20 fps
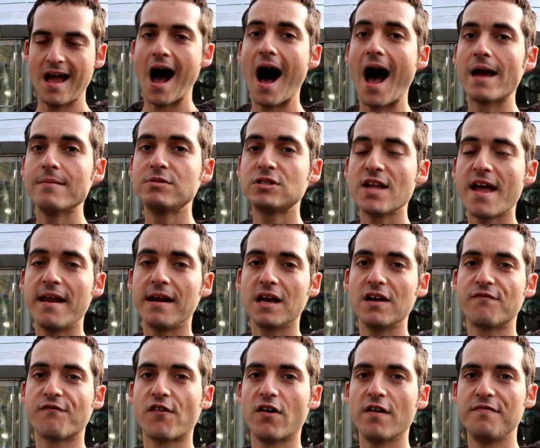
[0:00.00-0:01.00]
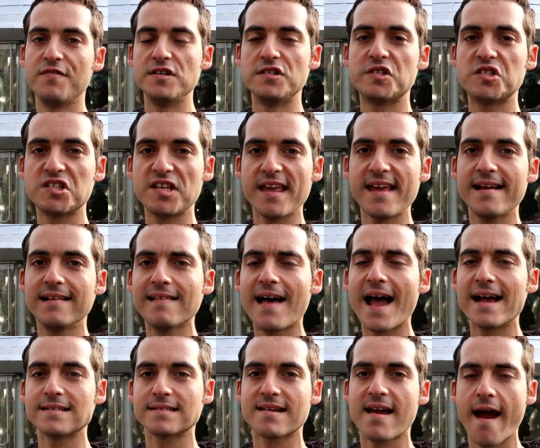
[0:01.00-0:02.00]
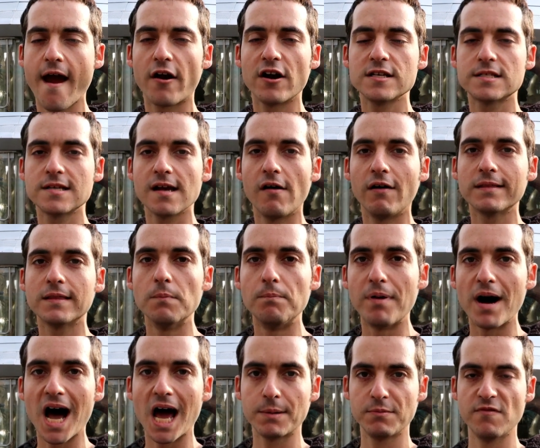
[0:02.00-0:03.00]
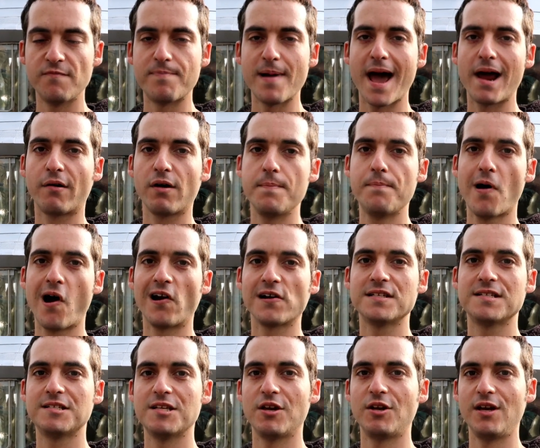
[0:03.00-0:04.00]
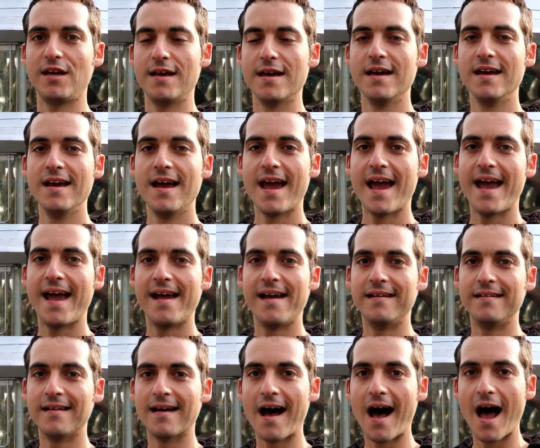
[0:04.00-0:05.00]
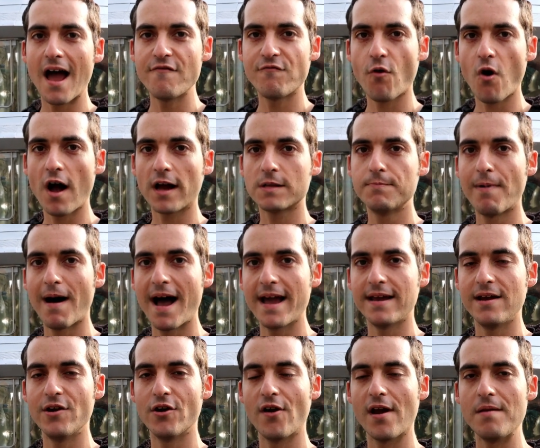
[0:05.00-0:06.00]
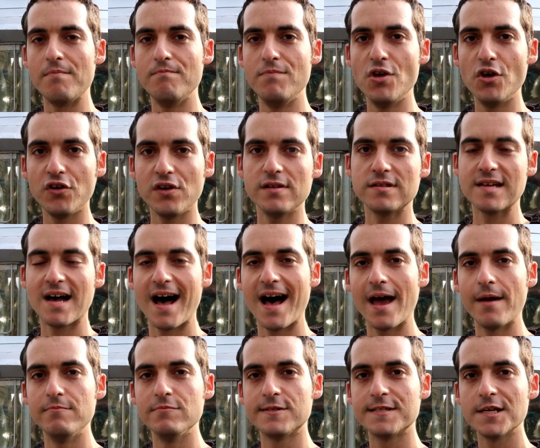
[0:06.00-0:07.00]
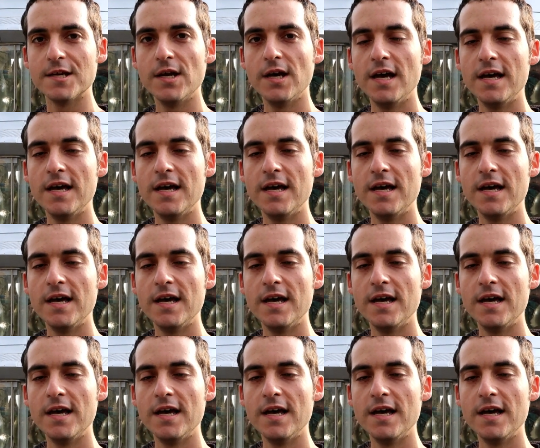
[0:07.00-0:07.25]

I'm standing in front of the sea glass carousel at the bottom of Battery Park City, and I've walked by here a million times,